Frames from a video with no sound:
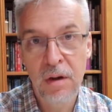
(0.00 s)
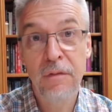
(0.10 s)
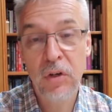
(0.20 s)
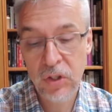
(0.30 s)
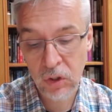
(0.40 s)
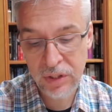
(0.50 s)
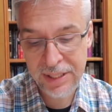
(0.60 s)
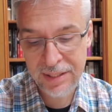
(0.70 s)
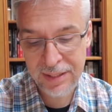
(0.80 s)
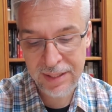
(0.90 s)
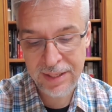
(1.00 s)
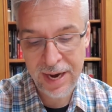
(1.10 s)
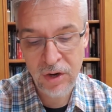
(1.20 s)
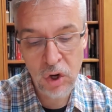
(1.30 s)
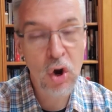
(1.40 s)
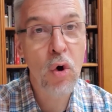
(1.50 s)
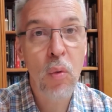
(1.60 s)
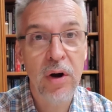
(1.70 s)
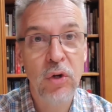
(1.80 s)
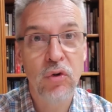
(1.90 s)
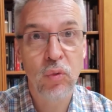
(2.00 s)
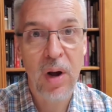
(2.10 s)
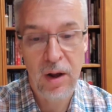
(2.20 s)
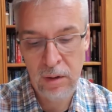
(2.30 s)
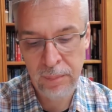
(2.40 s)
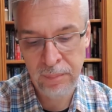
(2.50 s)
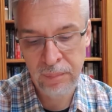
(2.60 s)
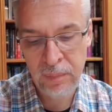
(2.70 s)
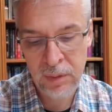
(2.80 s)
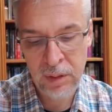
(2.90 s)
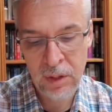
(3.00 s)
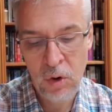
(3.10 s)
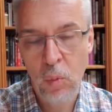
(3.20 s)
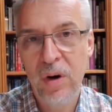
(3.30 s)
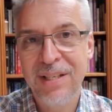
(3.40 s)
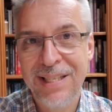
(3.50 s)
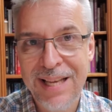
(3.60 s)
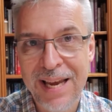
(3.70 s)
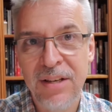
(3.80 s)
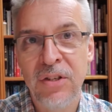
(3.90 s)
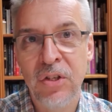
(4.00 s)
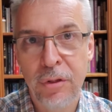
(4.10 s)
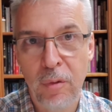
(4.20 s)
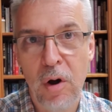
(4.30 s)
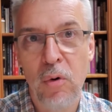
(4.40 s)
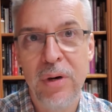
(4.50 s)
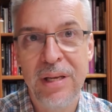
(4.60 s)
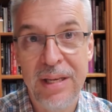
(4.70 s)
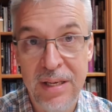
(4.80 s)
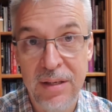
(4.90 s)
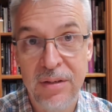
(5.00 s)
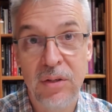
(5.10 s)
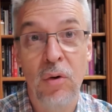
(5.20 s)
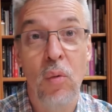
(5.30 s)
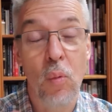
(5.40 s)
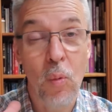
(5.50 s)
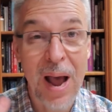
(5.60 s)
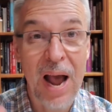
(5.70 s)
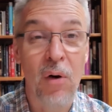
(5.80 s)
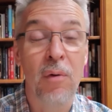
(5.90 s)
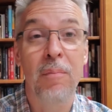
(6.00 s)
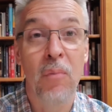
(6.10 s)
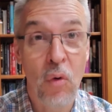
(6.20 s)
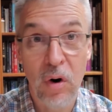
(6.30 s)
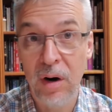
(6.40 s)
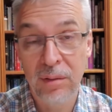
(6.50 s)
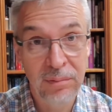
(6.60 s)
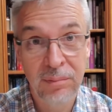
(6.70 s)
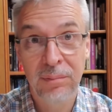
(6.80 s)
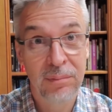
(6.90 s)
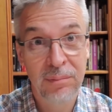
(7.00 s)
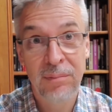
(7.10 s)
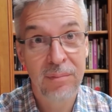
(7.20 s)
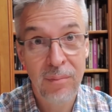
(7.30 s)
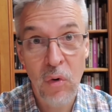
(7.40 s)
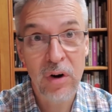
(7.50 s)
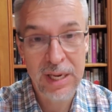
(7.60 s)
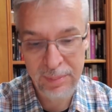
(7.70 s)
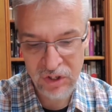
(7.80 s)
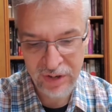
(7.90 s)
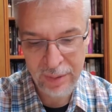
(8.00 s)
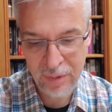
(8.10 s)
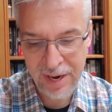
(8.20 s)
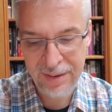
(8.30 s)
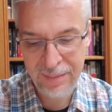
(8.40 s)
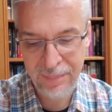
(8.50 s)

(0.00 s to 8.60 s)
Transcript: Verse 13 says, I know where you dwell, where Satan's throne is. Wow, more more imagery, right?